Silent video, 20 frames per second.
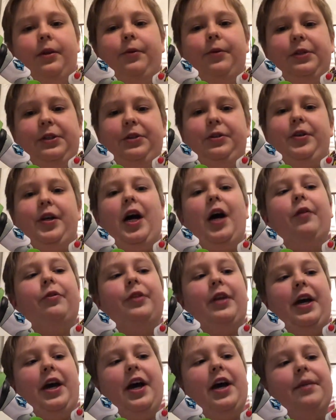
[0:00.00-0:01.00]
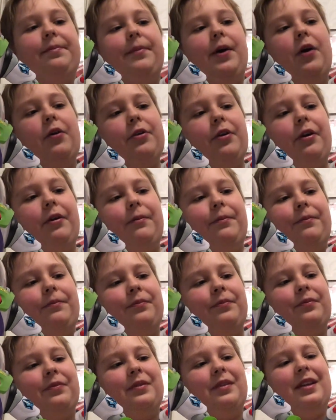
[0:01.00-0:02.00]
we took out the head motor,
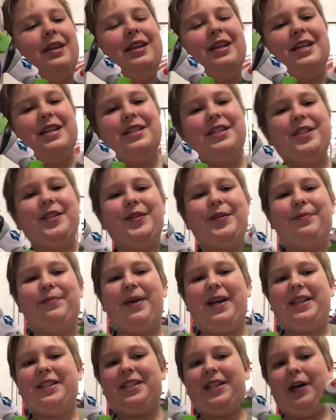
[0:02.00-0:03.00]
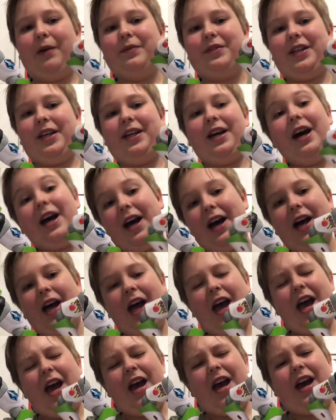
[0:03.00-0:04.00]
so it makes sounds.
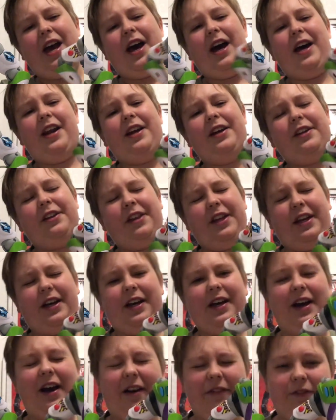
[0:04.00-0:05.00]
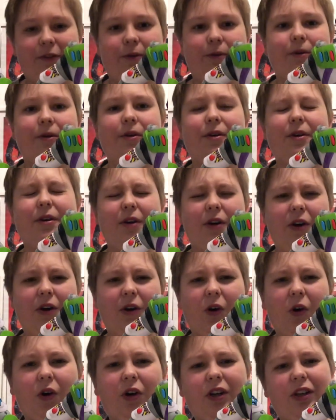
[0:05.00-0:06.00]
And I think I have to
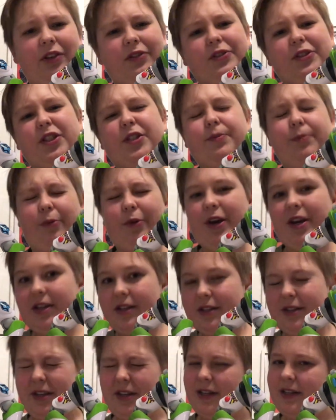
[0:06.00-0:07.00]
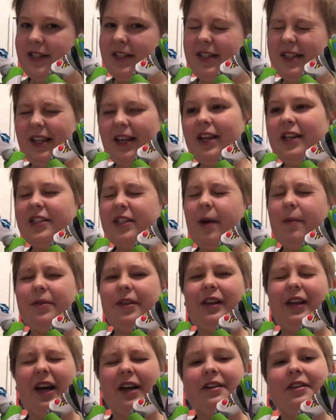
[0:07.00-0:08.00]
oil it or spray it,
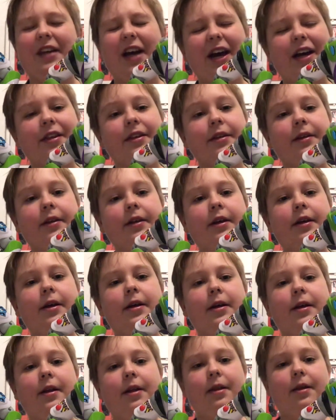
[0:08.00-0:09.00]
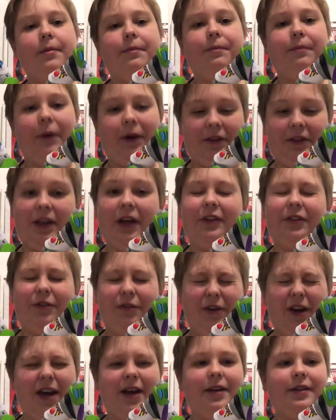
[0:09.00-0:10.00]
something like that. But not
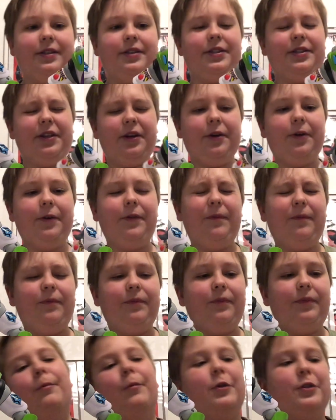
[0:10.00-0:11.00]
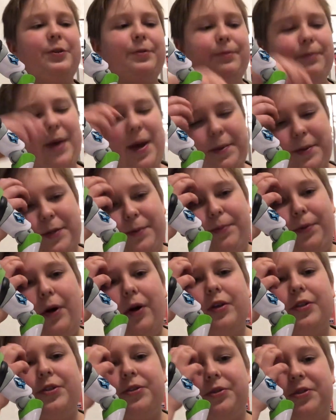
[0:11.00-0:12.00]
today. So was maybe
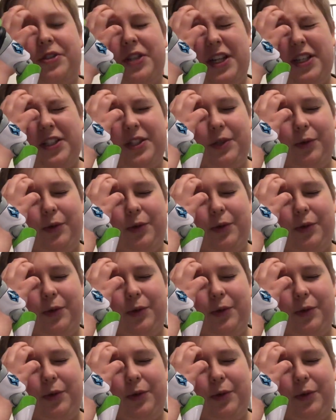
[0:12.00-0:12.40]
supposed to change the